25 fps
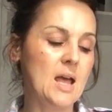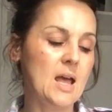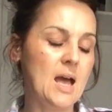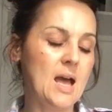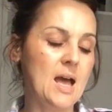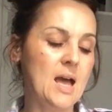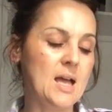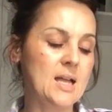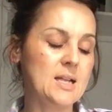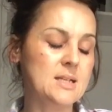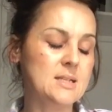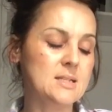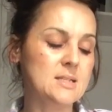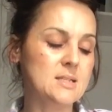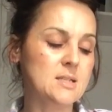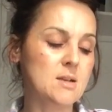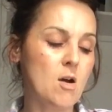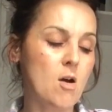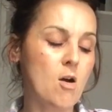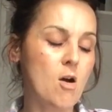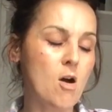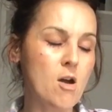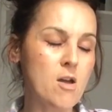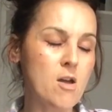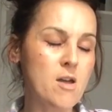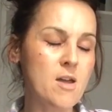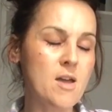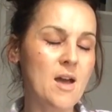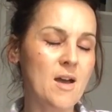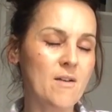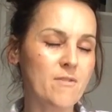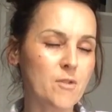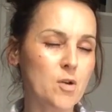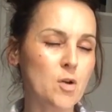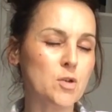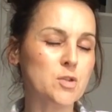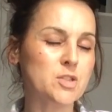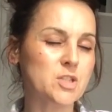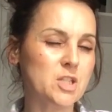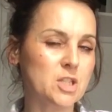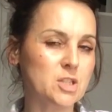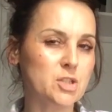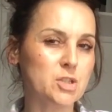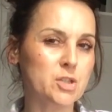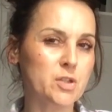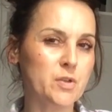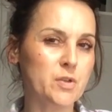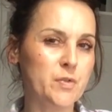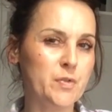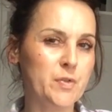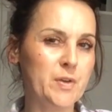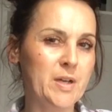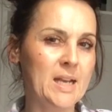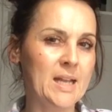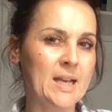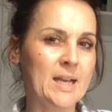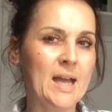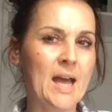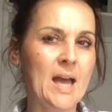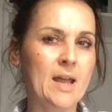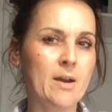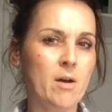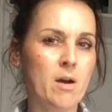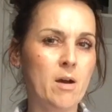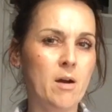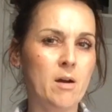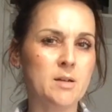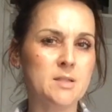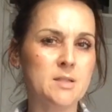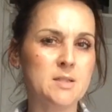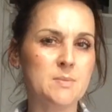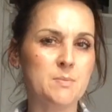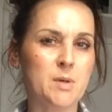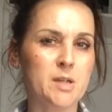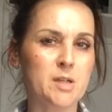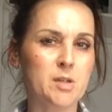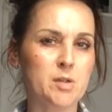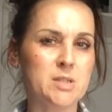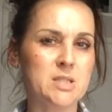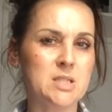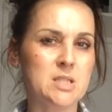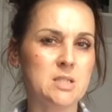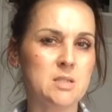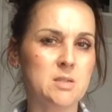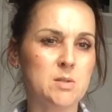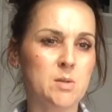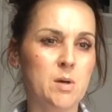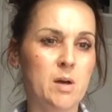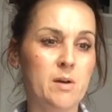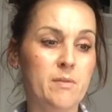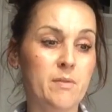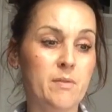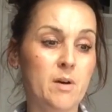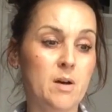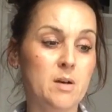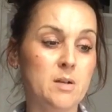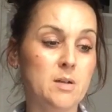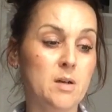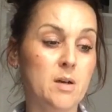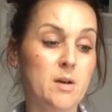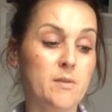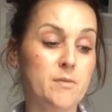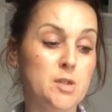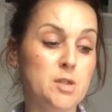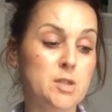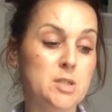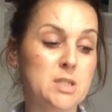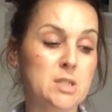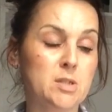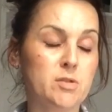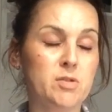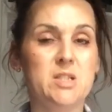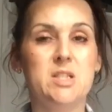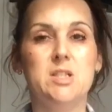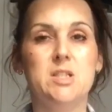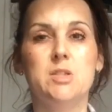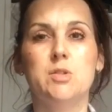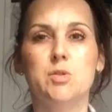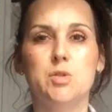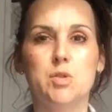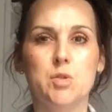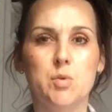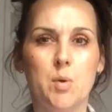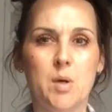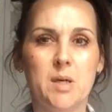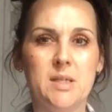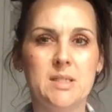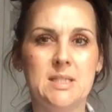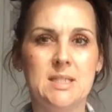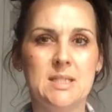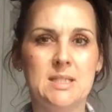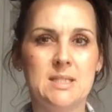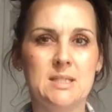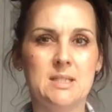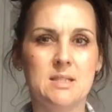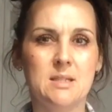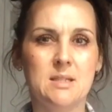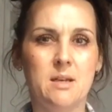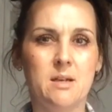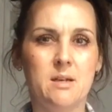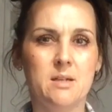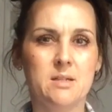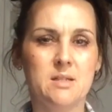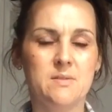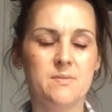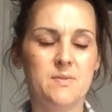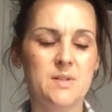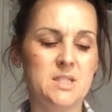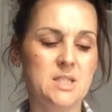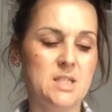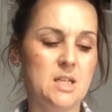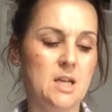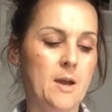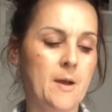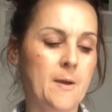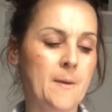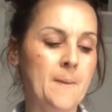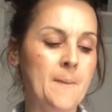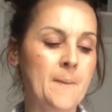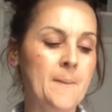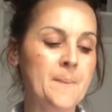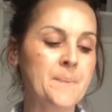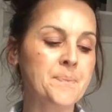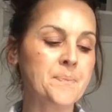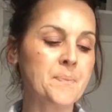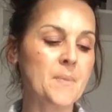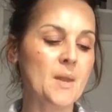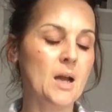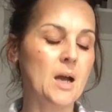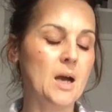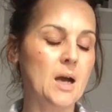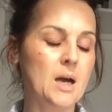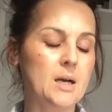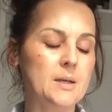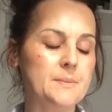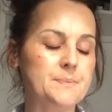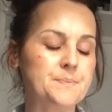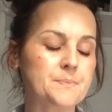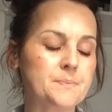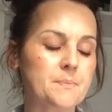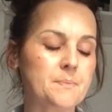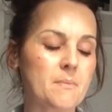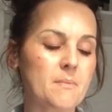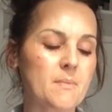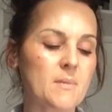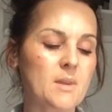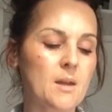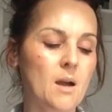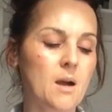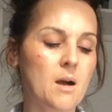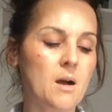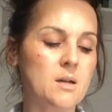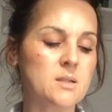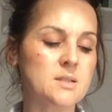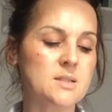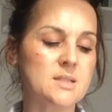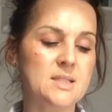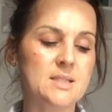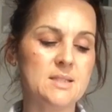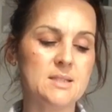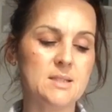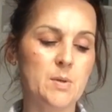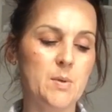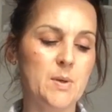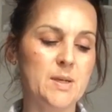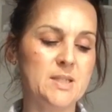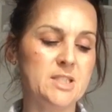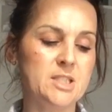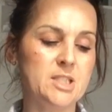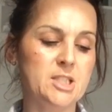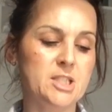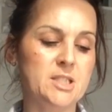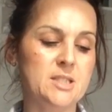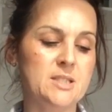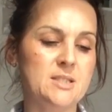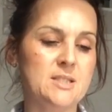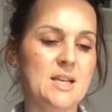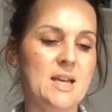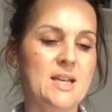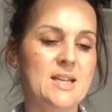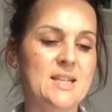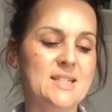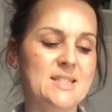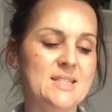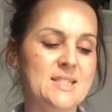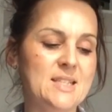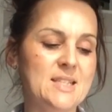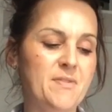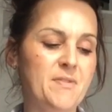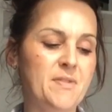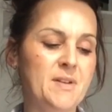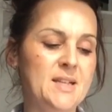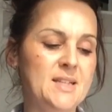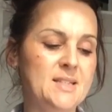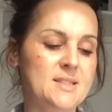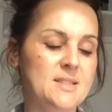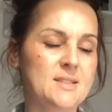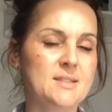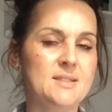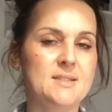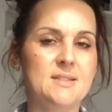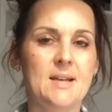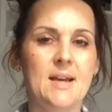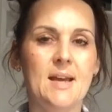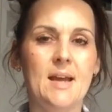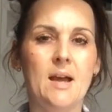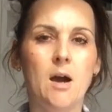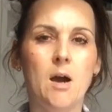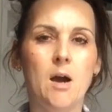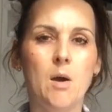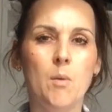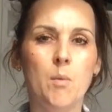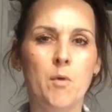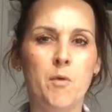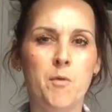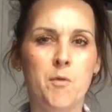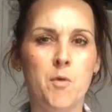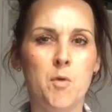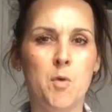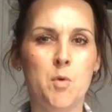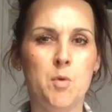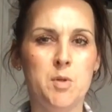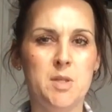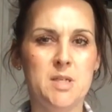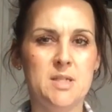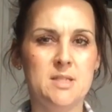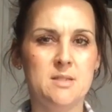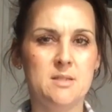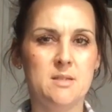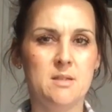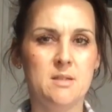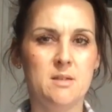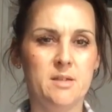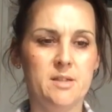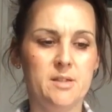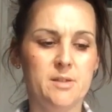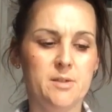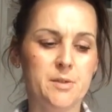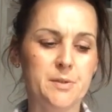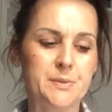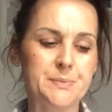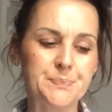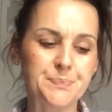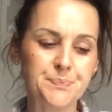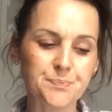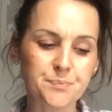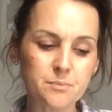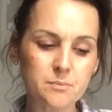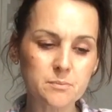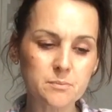and I have got such a good feeling. And I asked my crystal, I've, uh, I've used the crystal twice since the last video, um, asked it questions, and it definitely does say I will fall this cycle.